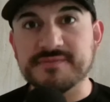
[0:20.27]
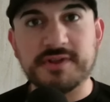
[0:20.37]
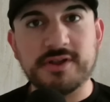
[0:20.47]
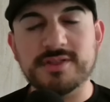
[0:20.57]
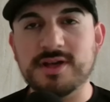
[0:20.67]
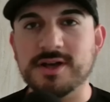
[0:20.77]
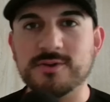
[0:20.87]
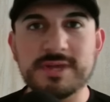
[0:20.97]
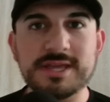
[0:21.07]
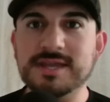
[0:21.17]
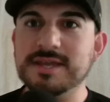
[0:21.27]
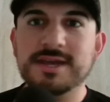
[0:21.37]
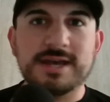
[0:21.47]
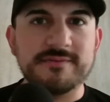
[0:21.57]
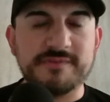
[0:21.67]
It was a very long
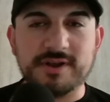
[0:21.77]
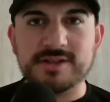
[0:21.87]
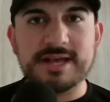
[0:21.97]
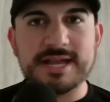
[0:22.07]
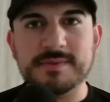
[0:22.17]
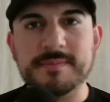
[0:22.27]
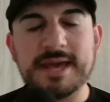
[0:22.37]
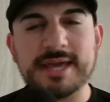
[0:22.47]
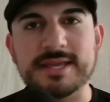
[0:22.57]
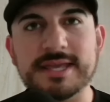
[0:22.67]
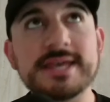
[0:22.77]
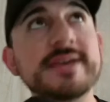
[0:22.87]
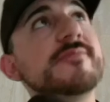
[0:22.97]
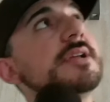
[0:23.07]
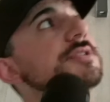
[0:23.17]
week. I'm very glad to be back in
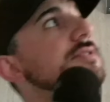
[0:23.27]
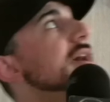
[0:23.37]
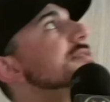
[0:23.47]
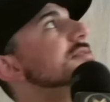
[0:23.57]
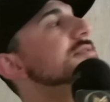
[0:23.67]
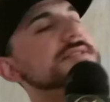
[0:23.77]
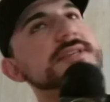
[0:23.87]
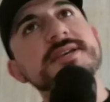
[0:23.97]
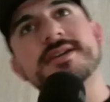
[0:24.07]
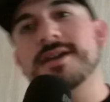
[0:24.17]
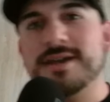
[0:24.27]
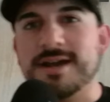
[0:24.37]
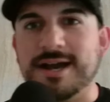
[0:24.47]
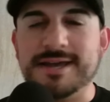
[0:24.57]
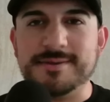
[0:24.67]
Kyiv, but as you guys can
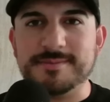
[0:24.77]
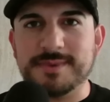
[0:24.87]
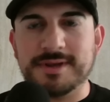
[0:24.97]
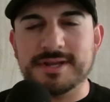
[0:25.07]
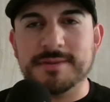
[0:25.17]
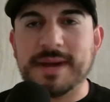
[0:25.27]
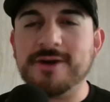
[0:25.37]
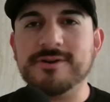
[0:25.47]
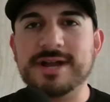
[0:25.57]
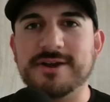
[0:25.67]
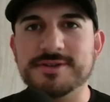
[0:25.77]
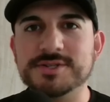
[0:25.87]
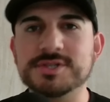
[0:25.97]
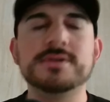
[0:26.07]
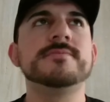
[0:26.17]
see, I am in a power
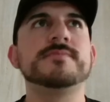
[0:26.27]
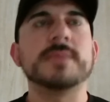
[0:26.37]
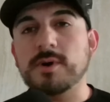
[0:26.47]
outage.